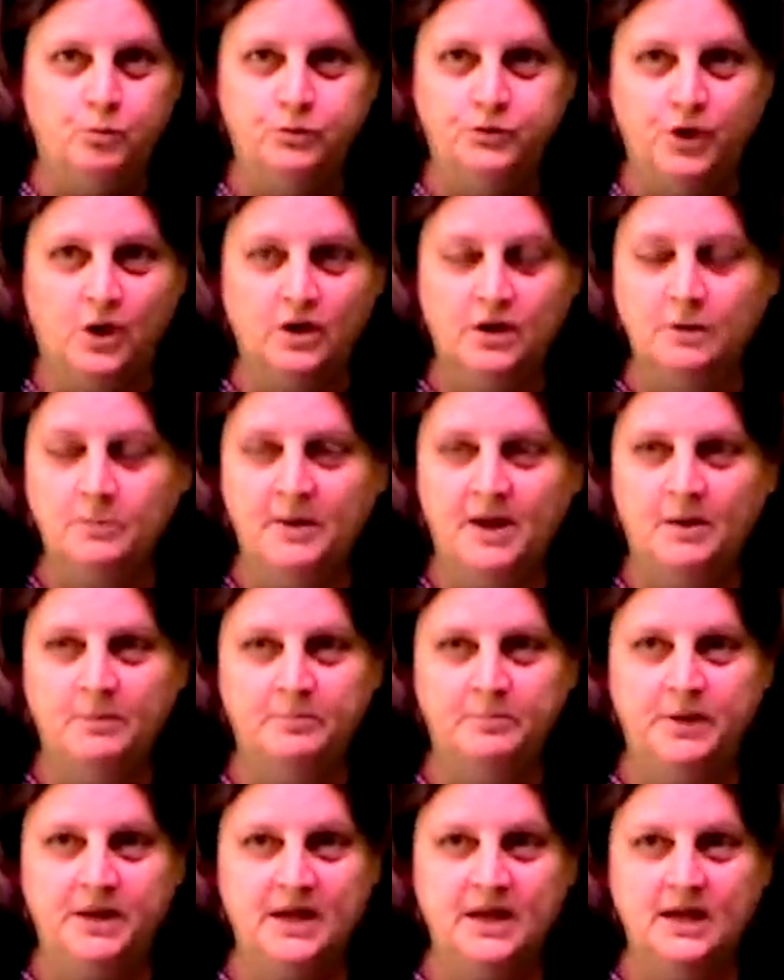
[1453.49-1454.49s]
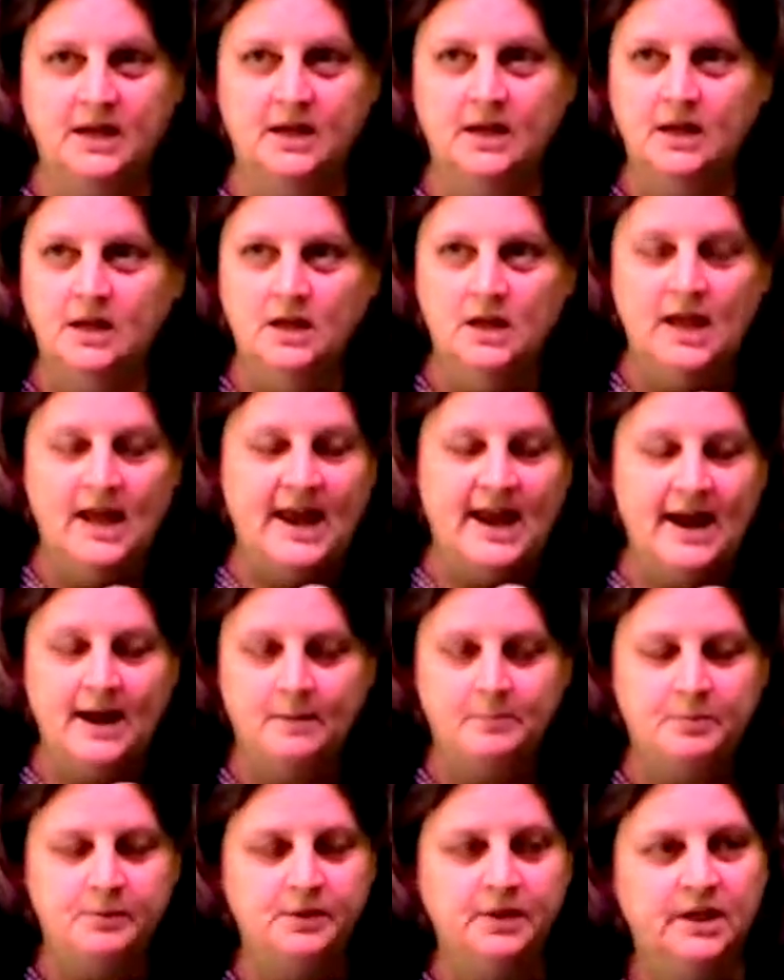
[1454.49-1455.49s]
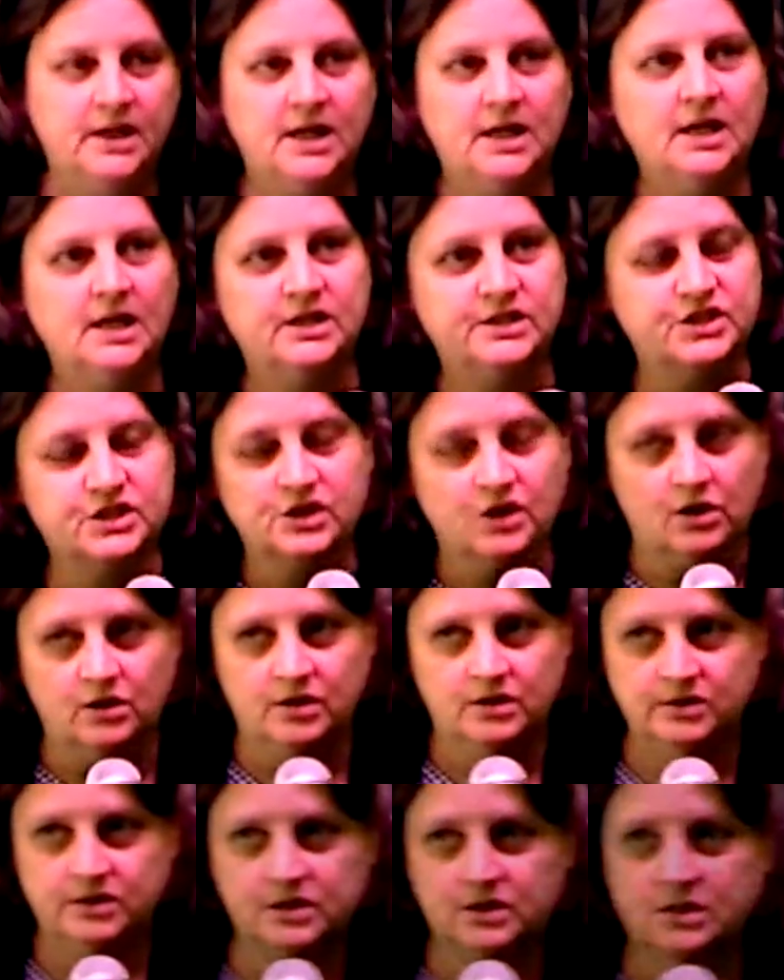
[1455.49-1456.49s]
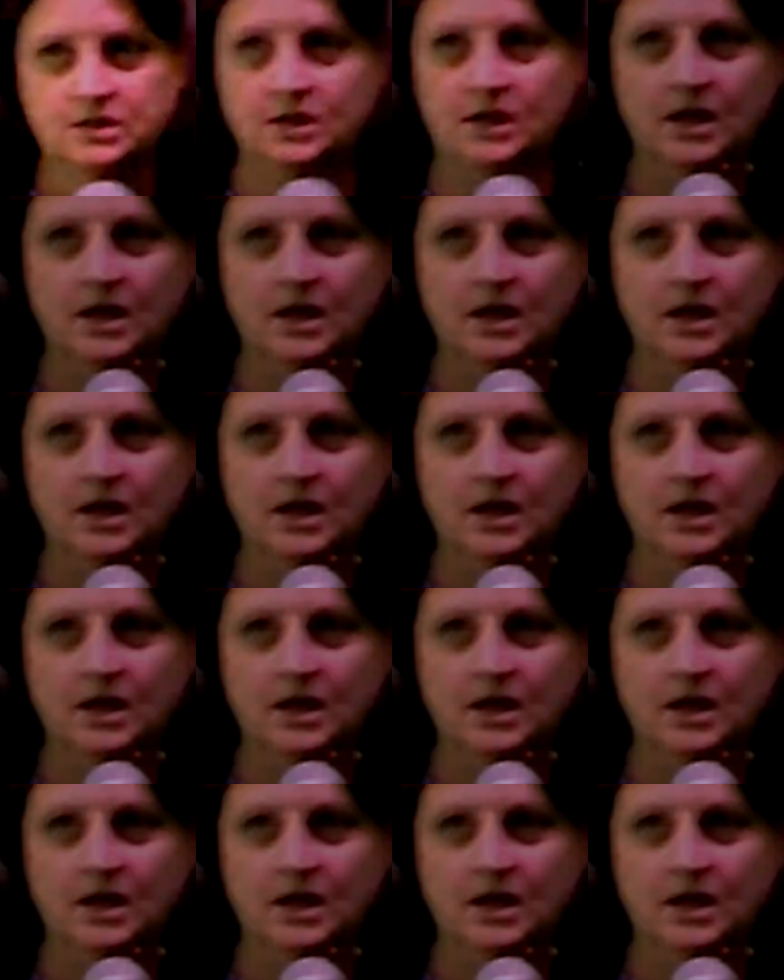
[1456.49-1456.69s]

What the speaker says: Talk about being happily ensconced